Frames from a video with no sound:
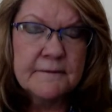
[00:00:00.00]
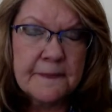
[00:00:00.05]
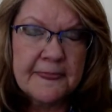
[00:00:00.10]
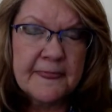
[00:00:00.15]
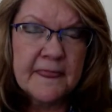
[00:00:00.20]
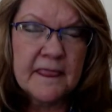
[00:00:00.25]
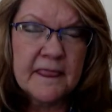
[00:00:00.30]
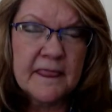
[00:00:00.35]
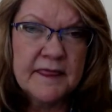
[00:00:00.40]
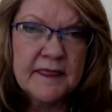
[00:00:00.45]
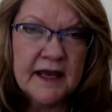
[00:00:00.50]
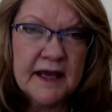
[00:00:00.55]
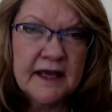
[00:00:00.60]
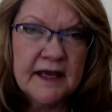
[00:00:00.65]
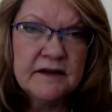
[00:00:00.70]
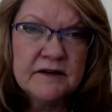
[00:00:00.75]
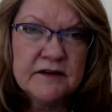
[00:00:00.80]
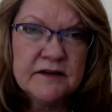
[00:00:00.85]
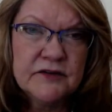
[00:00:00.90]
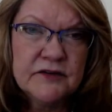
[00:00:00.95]

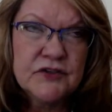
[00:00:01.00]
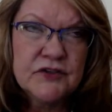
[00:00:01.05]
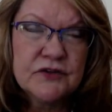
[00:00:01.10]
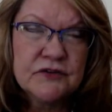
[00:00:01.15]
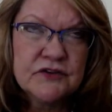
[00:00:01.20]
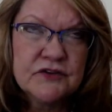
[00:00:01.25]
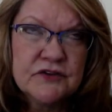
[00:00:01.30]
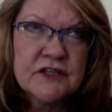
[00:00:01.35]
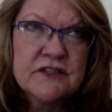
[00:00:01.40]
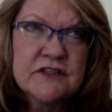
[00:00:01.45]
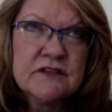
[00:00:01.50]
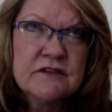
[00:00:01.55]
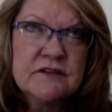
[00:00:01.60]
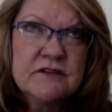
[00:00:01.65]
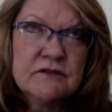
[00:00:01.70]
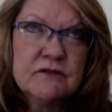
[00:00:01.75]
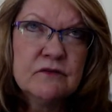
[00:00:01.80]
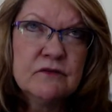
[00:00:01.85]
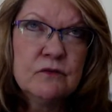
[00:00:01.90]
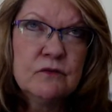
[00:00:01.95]
then just
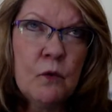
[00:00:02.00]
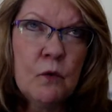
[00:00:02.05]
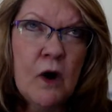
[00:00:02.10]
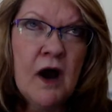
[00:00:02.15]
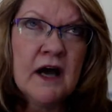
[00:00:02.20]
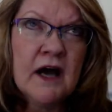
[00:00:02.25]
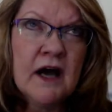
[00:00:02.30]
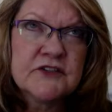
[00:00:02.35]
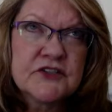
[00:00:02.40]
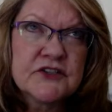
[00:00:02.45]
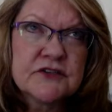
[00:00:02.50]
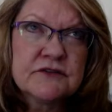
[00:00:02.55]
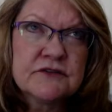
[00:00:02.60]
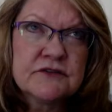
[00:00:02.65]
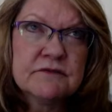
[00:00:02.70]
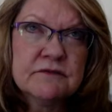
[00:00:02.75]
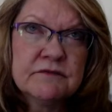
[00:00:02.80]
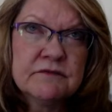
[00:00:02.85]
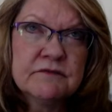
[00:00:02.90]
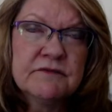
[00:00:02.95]
watch
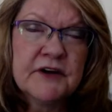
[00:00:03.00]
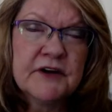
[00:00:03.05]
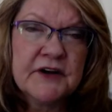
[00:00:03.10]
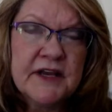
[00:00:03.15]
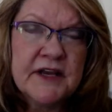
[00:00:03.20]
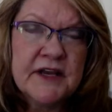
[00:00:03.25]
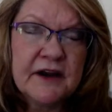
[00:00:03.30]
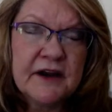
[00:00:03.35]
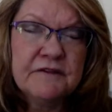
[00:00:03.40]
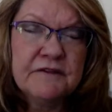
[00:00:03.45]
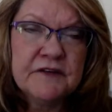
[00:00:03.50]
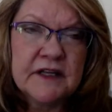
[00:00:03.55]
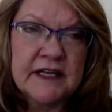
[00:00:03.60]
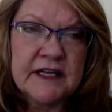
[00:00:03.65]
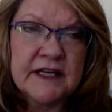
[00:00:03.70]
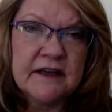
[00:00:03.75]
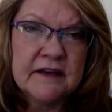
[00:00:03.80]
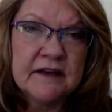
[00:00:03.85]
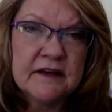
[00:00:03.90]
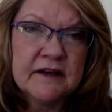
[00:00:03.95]
very
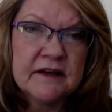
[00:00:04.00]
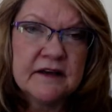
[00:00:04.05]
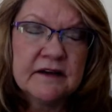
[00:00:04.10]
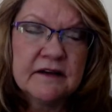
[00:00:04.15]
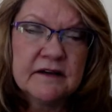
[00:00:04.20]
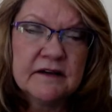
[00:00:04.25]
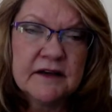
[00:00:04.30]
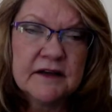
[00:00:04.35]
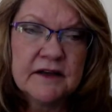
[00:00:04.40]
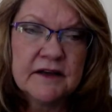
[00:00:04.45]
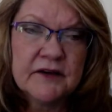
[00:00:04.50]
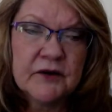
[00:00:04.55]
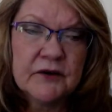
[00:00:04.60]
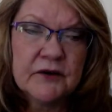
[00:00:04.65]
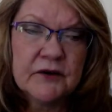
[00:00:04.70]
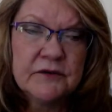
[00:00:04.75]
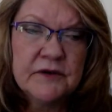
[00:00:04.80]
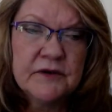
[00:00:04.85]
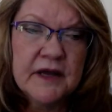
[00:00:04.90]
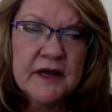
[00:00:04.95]
carefully. You
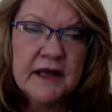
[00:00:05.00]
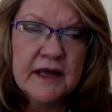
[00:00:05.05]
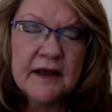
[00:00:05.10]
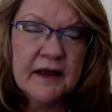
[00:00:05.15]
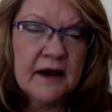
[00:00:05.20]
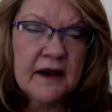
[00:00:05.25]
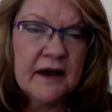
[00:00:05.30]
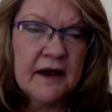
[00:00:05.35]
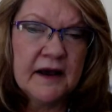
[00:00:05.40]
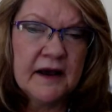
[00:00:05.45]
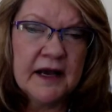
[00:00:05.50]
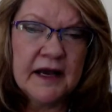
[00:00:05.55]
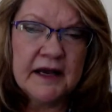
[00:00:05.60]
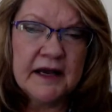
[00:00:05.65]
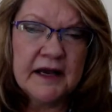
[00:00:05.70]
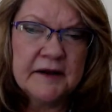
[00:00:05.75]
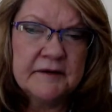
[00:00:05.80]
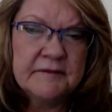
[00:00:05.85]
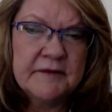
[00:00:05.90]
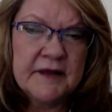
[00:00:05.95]
know,
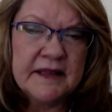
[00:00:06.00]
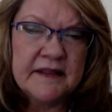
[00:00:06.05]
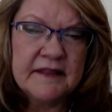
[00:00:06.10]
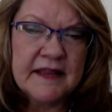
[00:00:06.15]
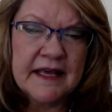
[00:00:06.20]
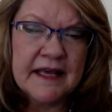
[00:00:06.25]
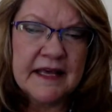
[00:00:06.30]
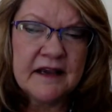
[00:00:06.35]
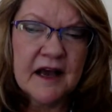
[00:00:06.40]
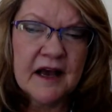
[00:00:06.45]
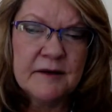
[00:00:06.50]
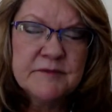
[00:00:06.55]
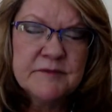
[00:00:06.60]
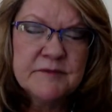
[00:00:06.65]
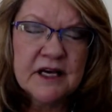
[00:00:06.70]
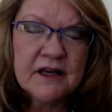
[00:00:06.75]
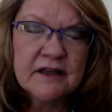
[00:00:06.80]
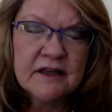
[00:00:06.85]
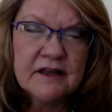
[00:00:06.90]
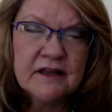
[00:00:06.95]
it comes
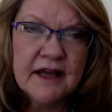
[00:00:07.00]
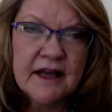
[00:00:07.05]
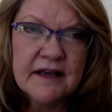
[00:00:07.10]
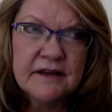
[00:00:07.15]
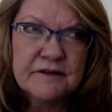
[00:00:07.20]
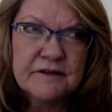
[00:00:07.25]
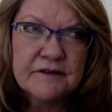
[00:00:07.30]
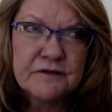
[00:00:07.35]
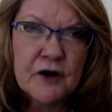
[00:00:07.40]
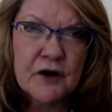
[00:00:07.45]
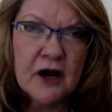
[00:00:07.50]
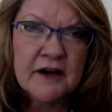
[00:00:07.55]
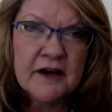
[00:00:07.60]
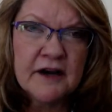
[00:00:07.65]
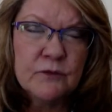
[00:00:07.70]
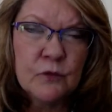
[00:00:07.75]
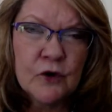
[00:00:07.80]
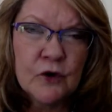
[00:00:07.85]
on like the frog in warm